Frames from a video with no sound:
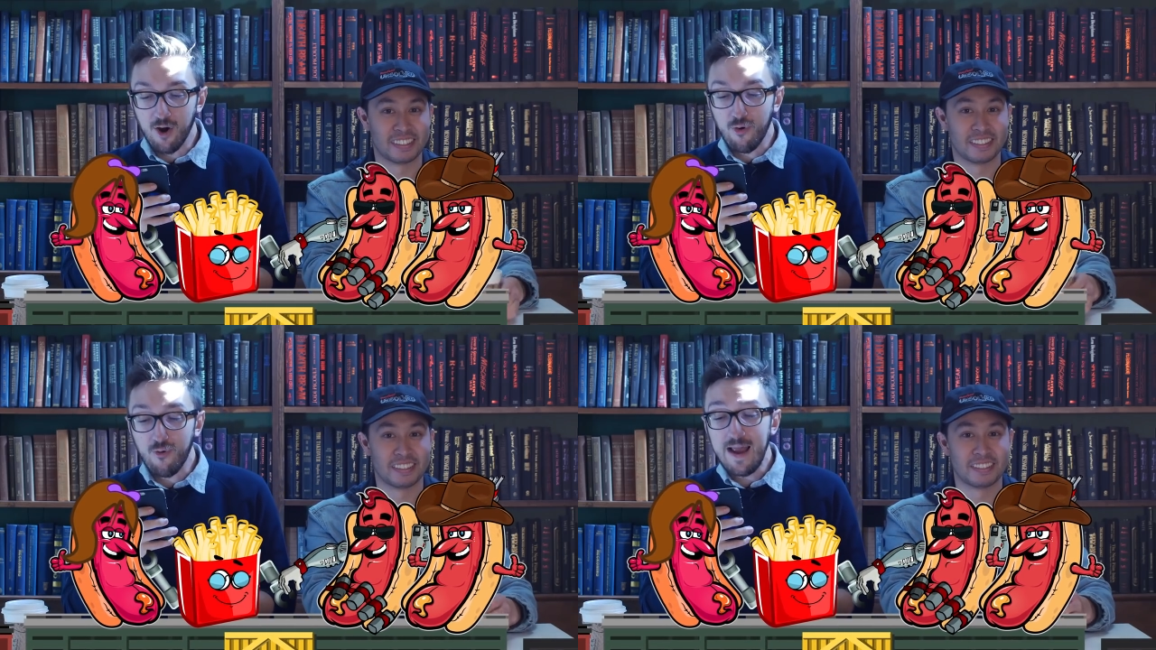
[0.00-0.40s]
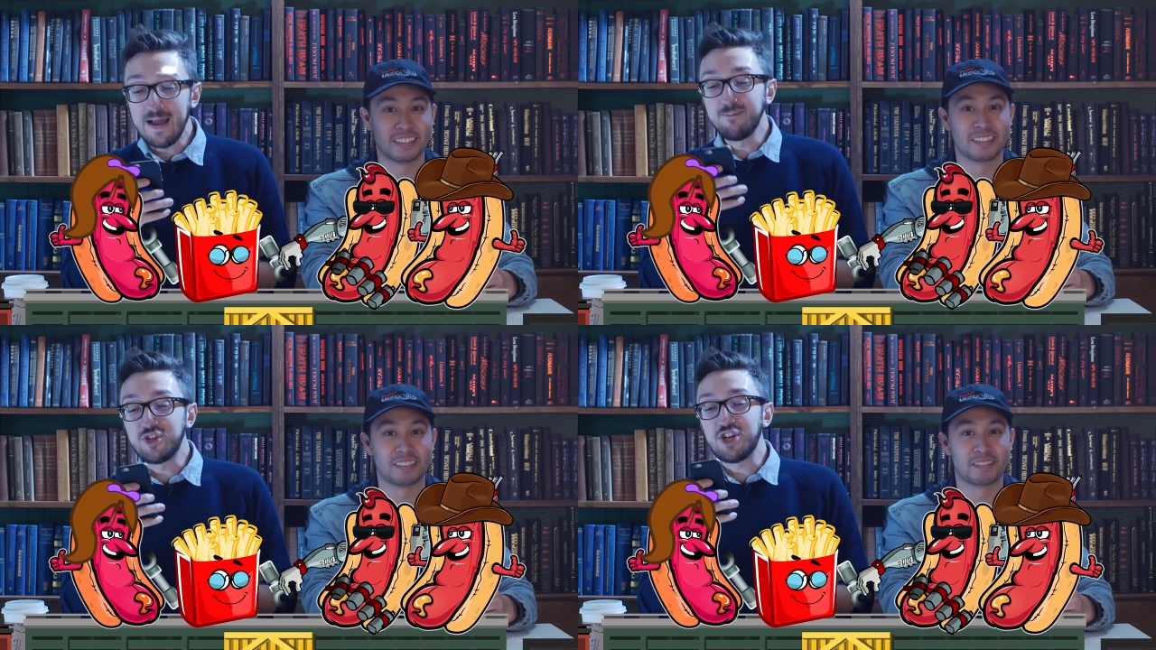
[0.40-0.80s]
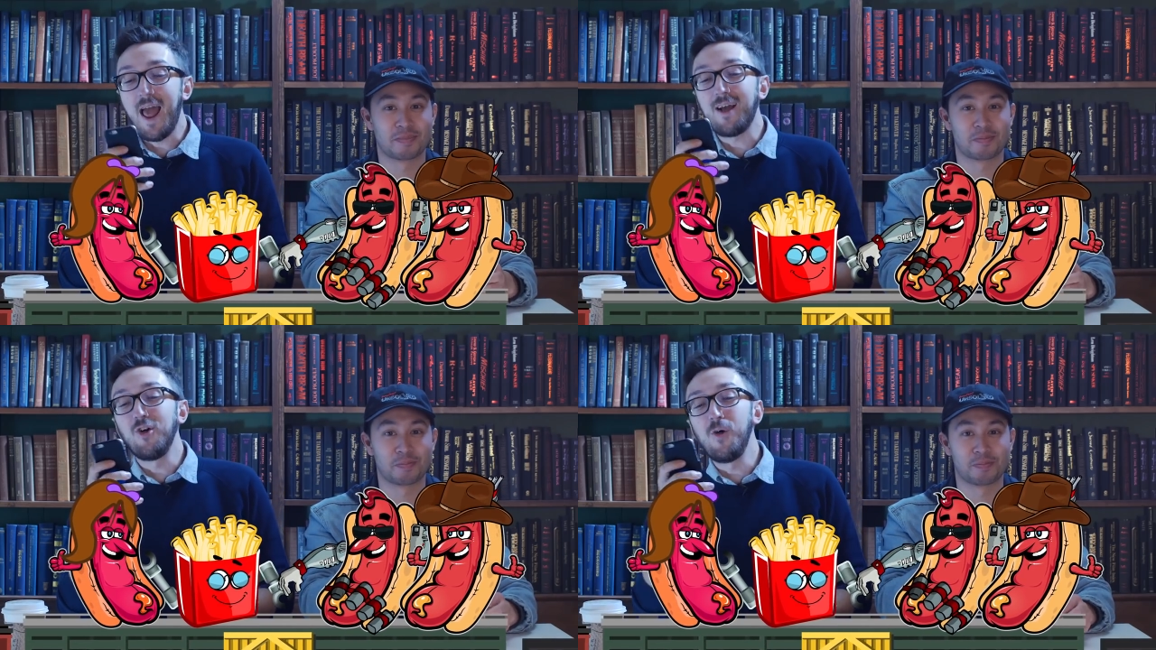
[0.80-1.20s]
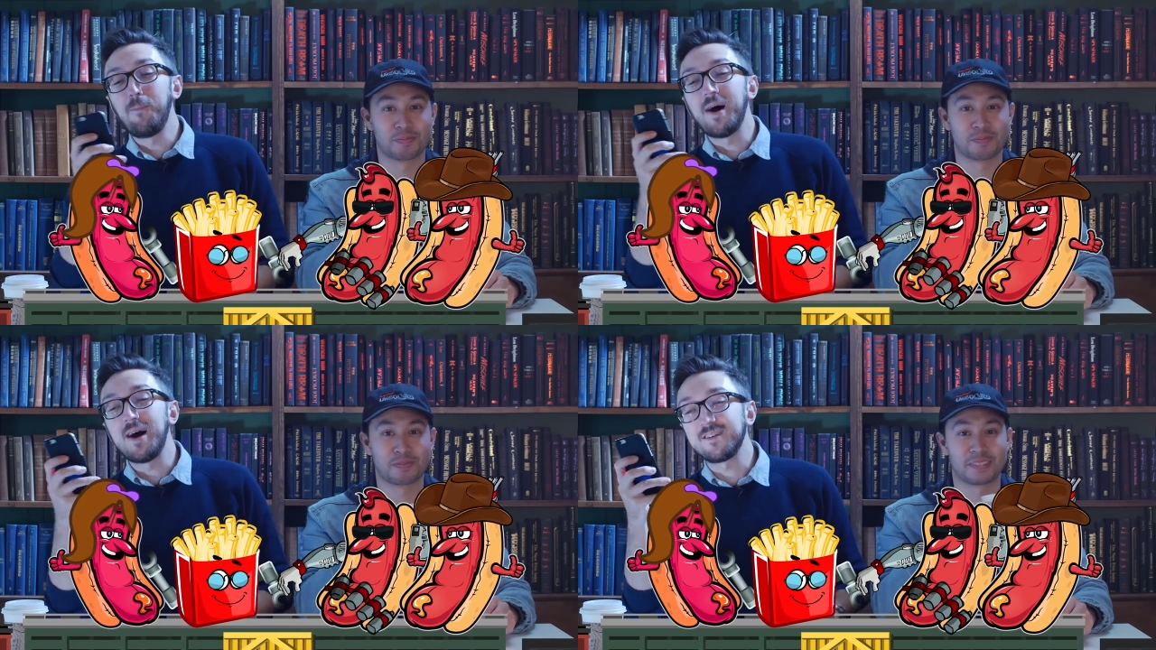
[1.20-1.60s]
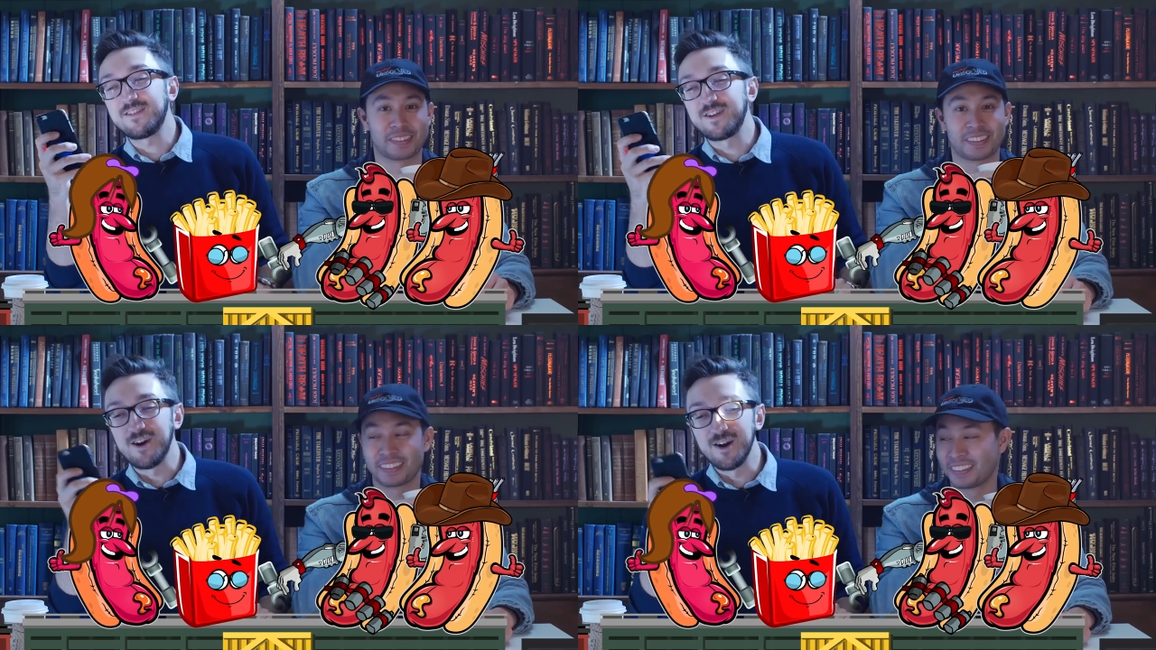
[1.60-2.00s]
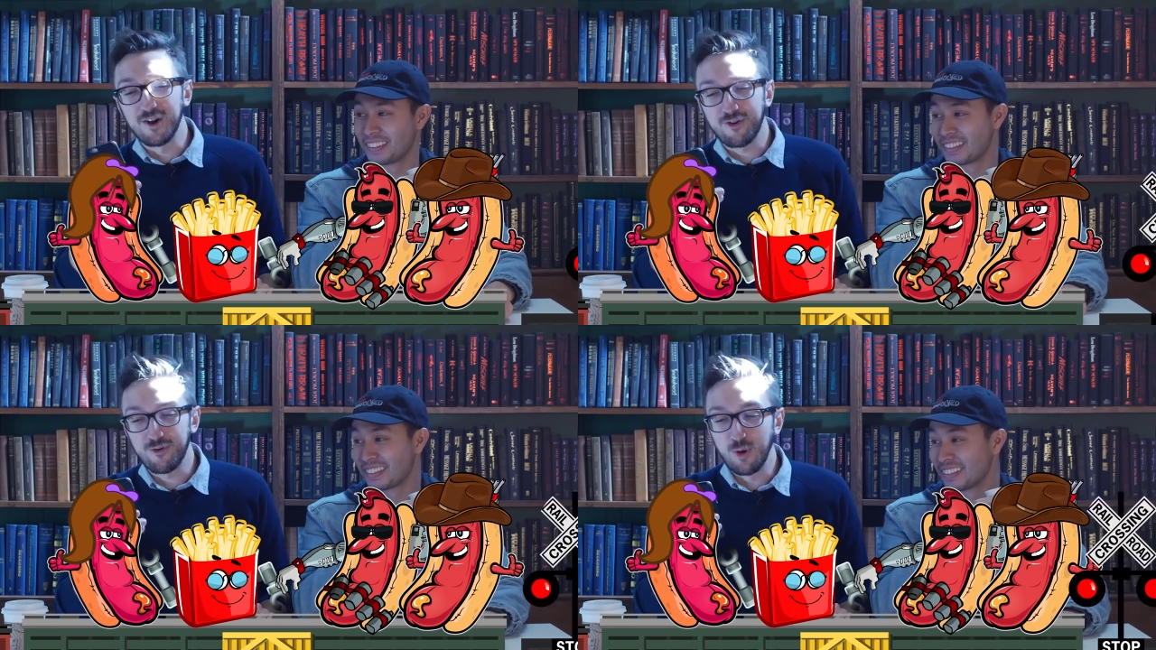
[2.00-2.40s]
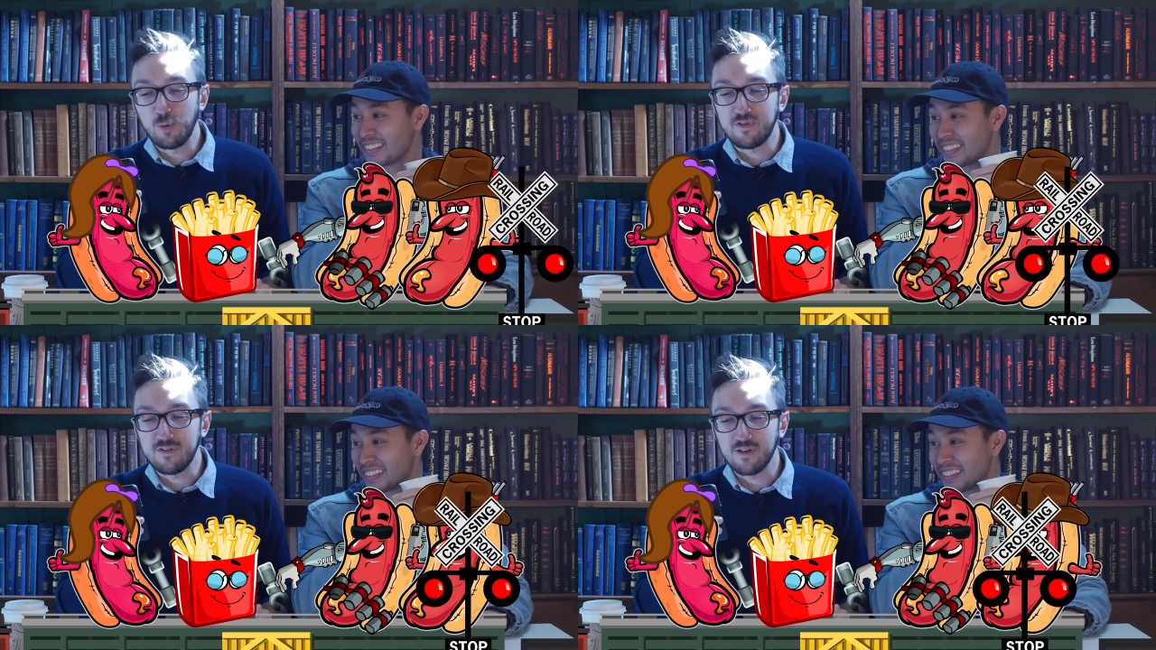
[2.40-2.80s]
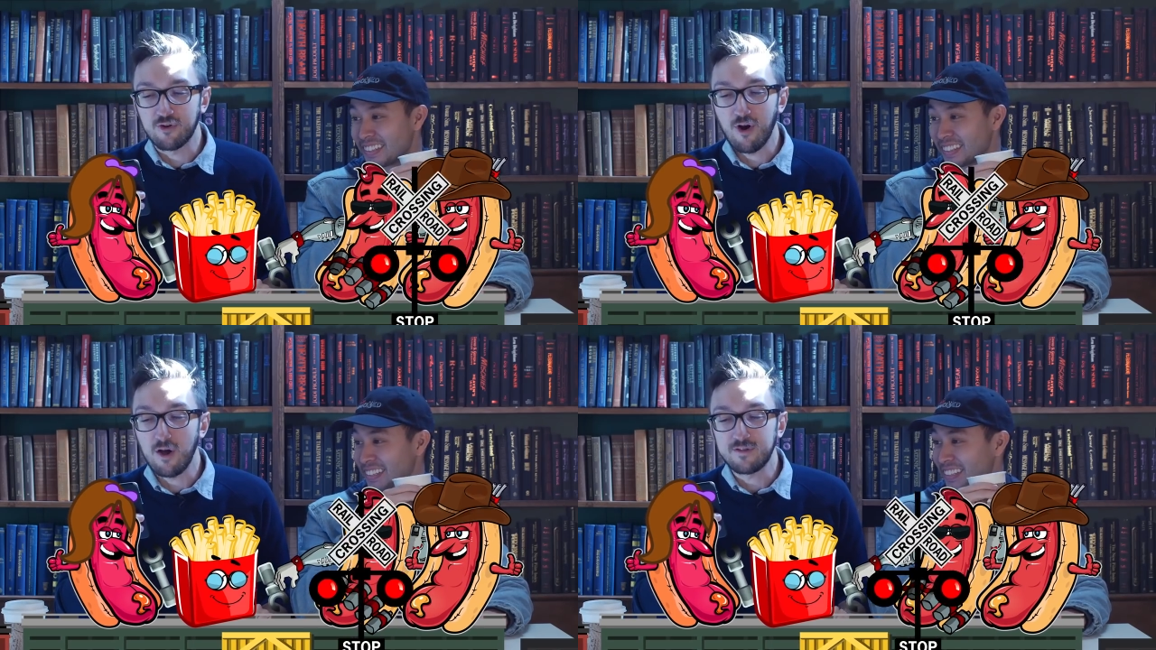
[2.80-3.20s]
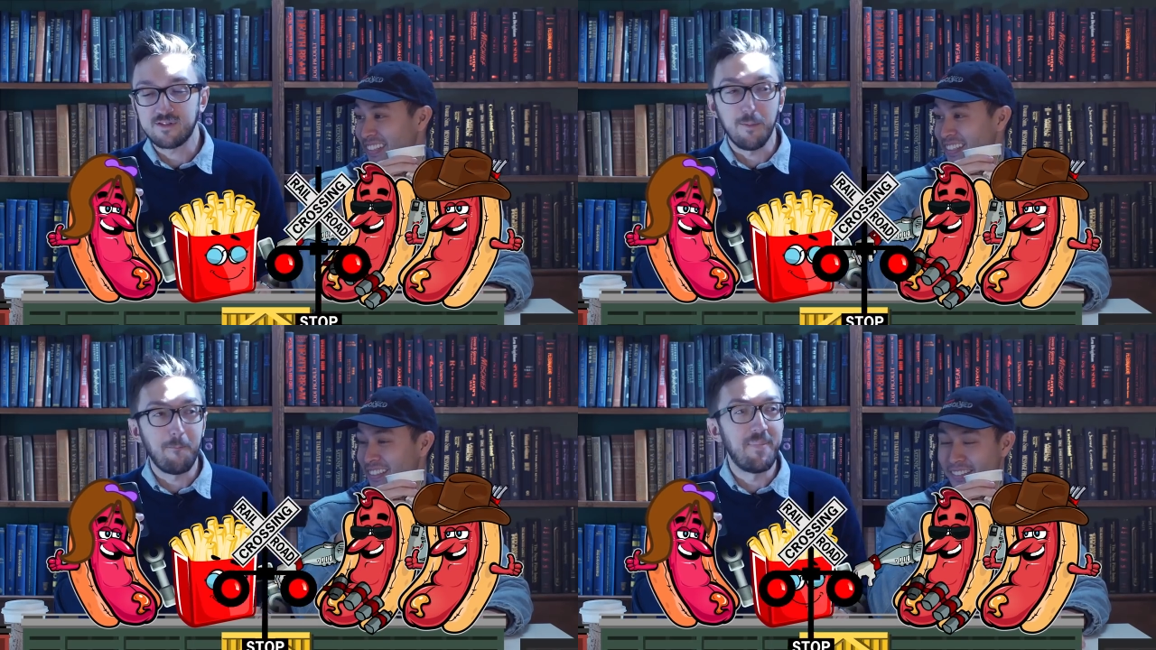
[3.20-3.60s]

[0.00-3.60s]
Speaker 1: a ramshackle boxcar cruises across the